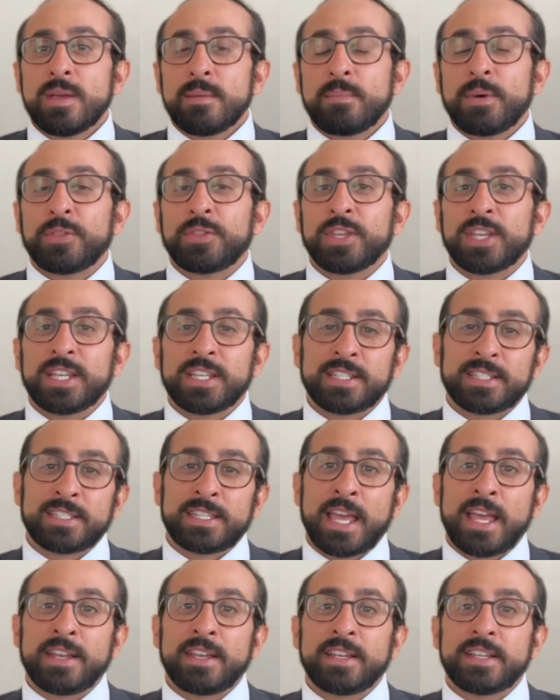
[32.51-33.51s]
but that you
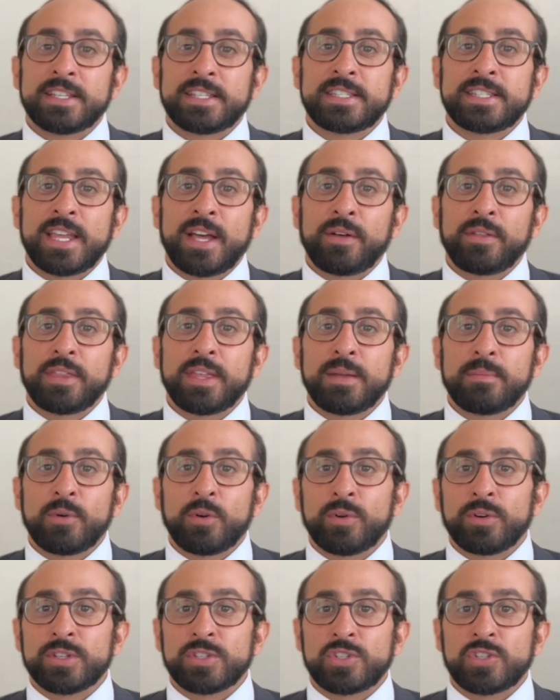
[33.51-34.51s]
intended to sell them
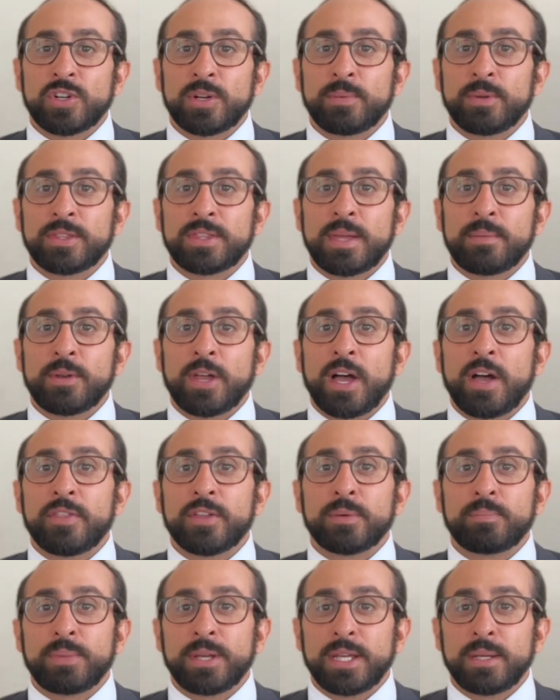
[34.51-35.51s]
or distribute them to
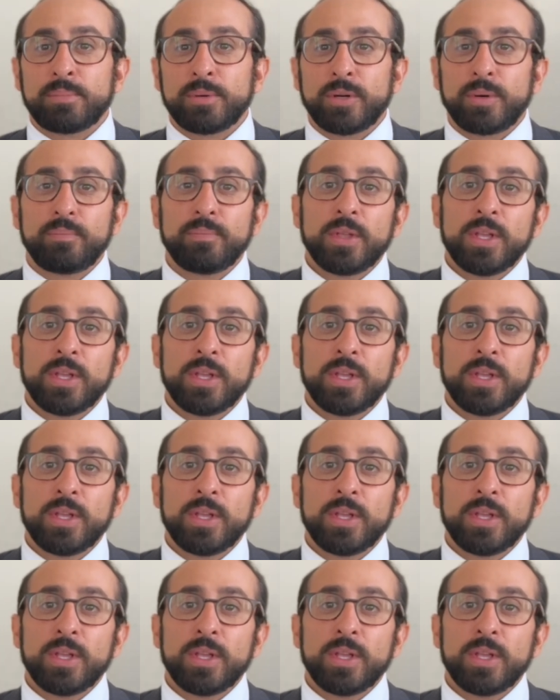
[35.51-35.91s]
other people.